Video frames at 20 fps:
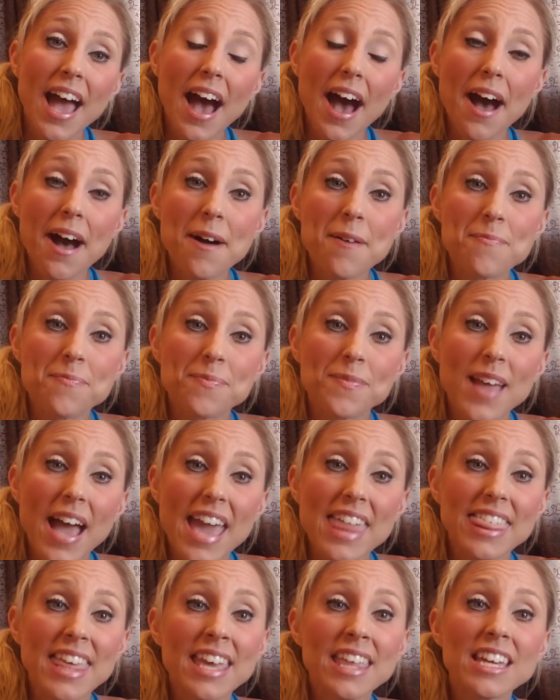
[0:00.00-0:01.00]

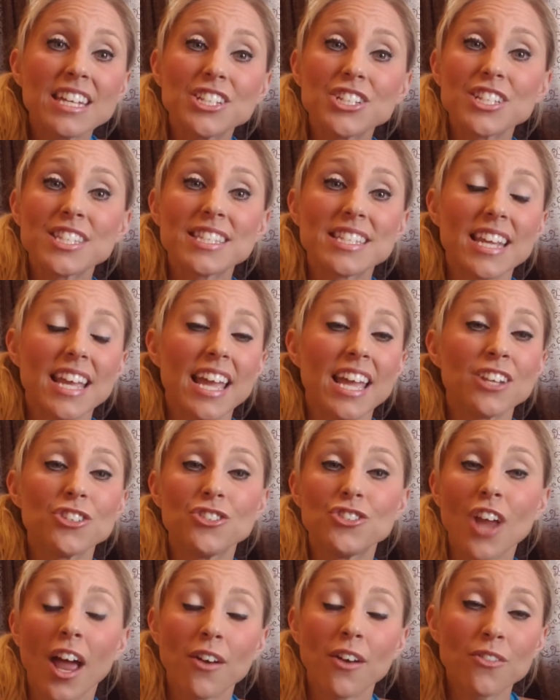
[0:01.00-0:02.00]
I think it just,
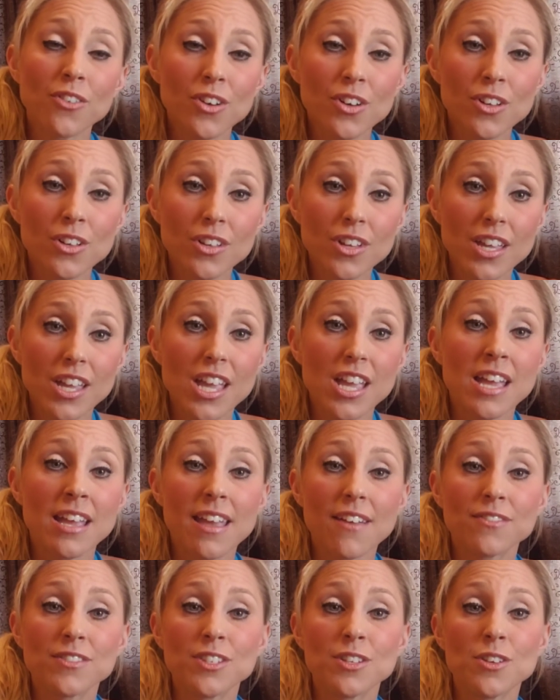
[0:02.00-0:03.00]
in general, it
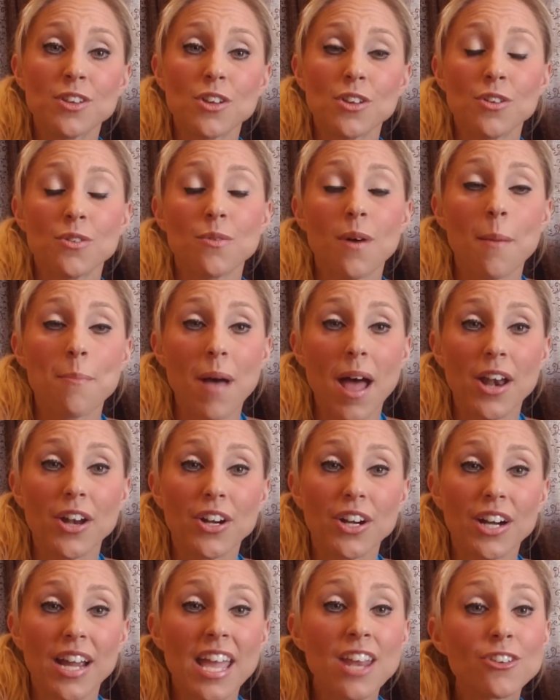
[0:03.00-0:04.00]
gives you a
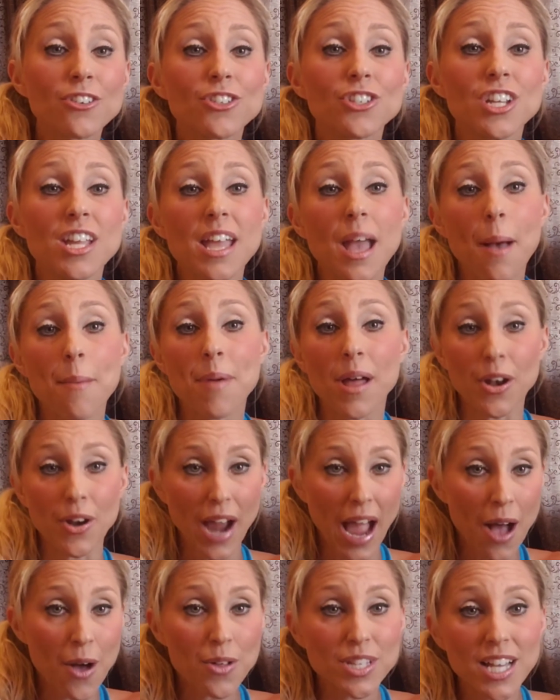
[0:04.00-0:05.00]
better energy, a better
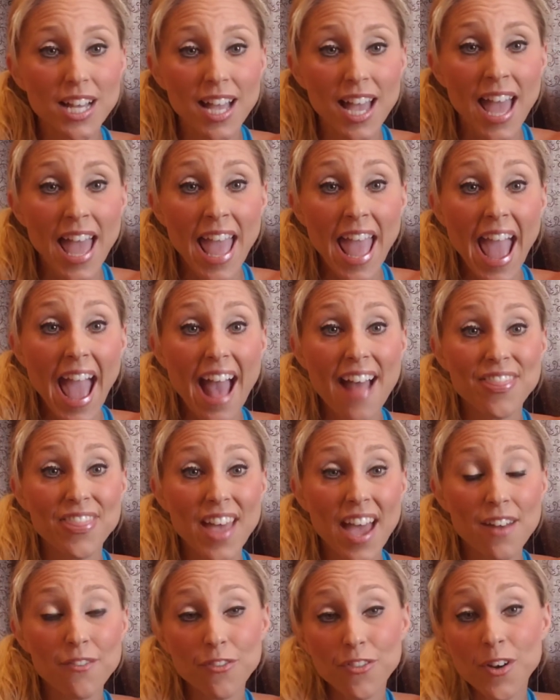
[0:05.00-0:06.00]
outlook. And
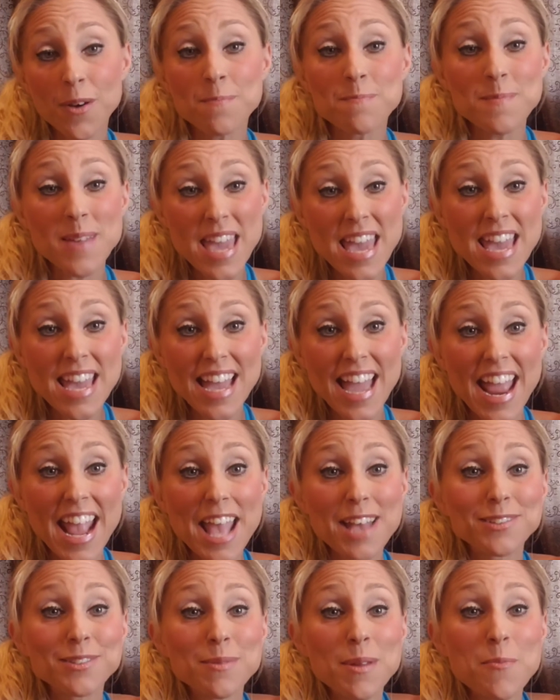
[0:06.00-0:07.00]
then for me, it
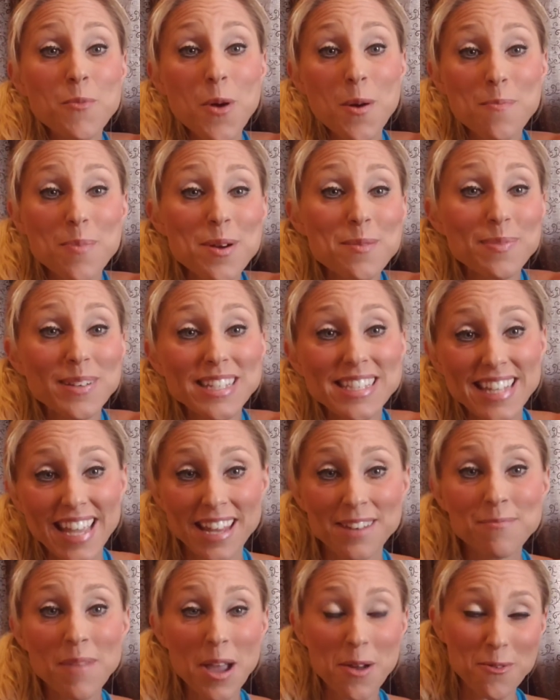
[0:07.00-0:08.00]
gives me more purpose
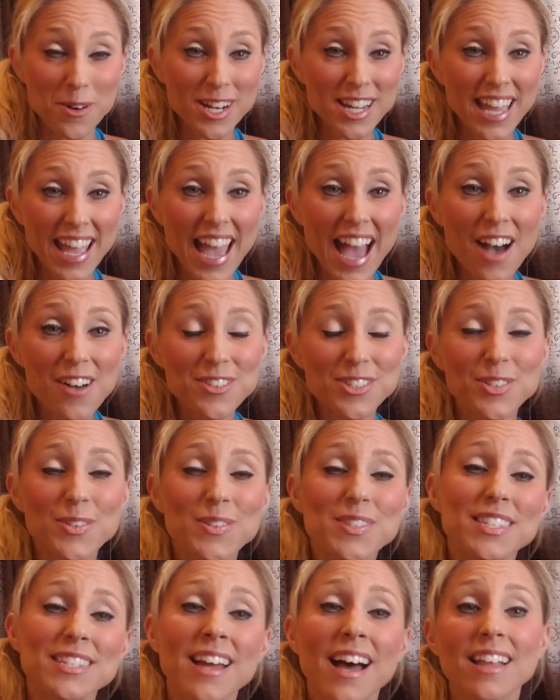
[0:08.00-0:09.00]
in my working out. So
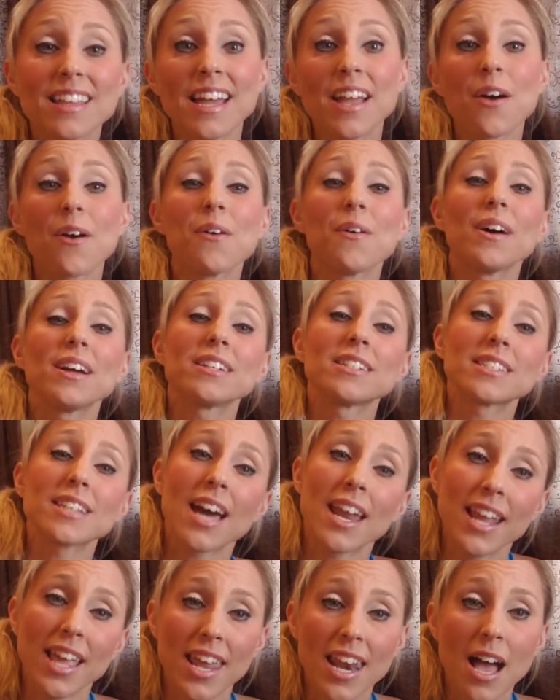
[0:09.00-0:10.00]
it's not like, oh, I just
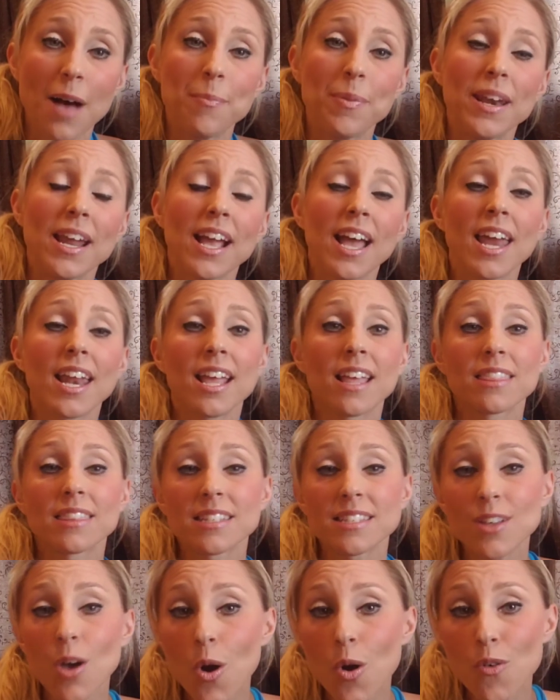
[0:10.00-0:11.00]
got to get up and I got to get
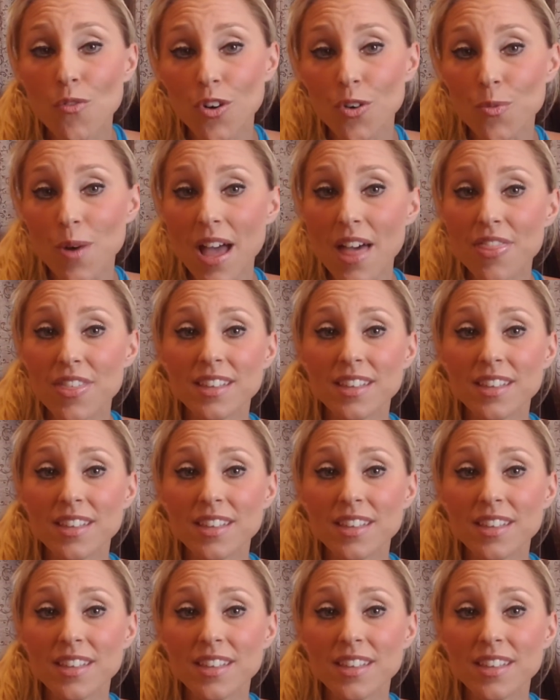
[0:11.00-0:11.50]
this over with.